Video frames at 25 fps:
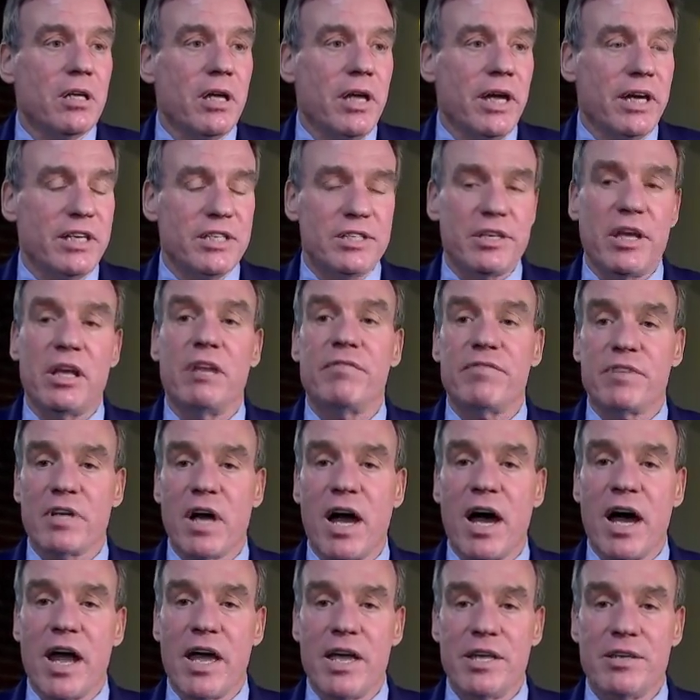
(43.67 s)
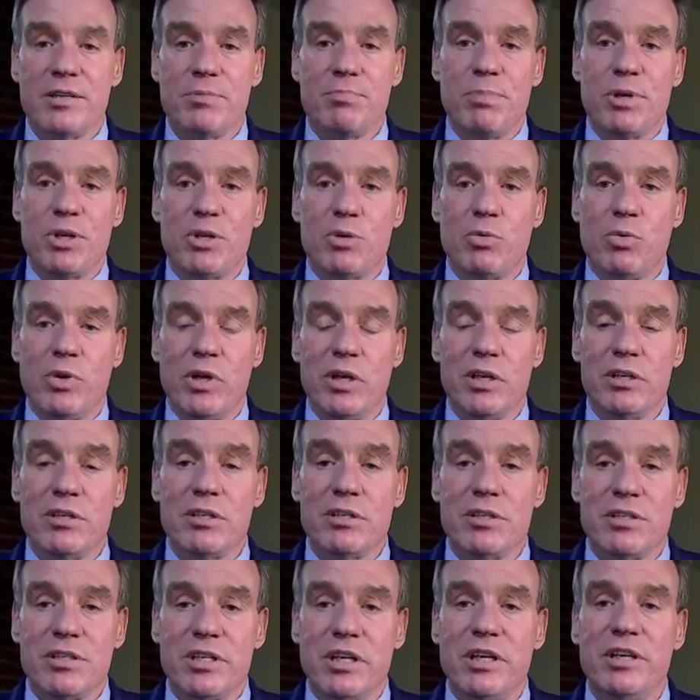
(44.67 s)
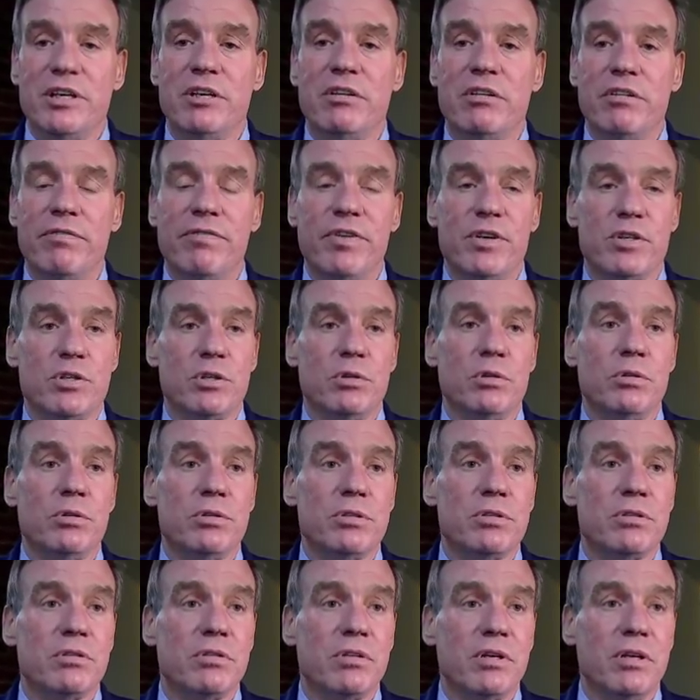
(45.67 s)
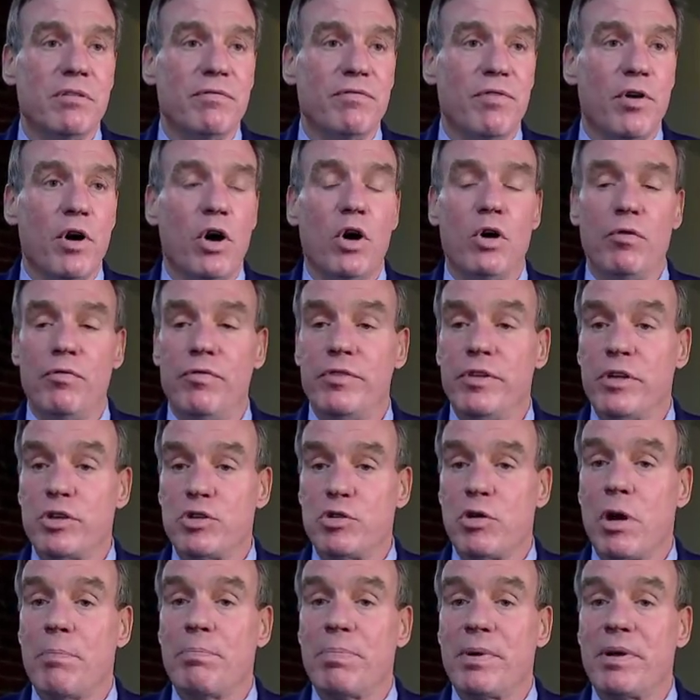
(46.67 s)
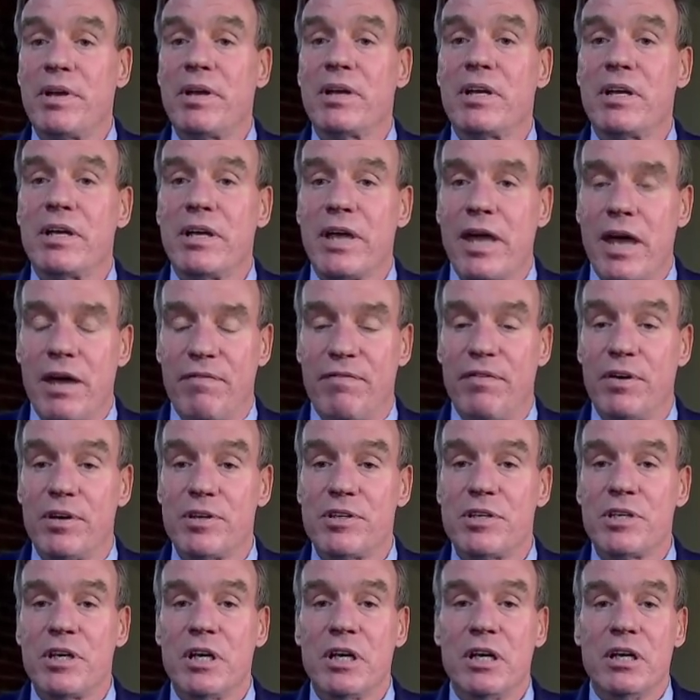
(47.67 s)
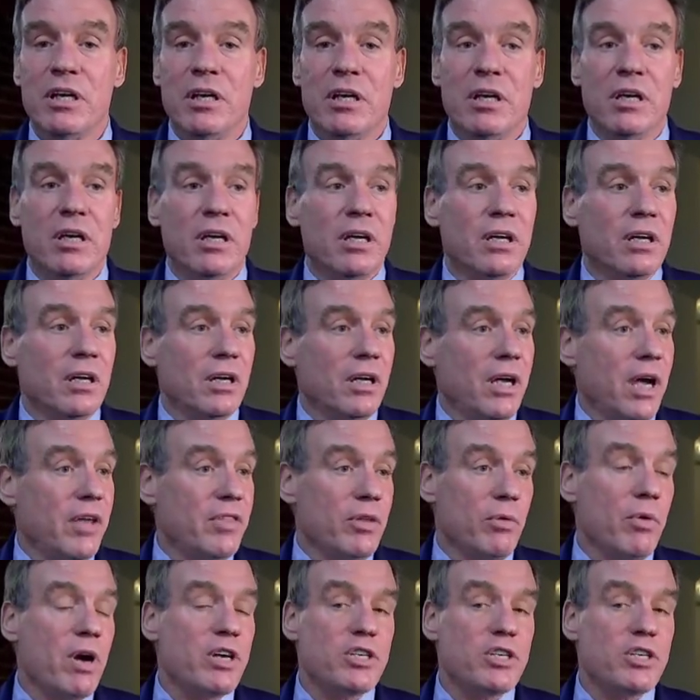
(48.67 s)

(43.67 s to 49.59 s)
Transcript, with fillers: extent of ties between senior officials involved in the Trump efforts and the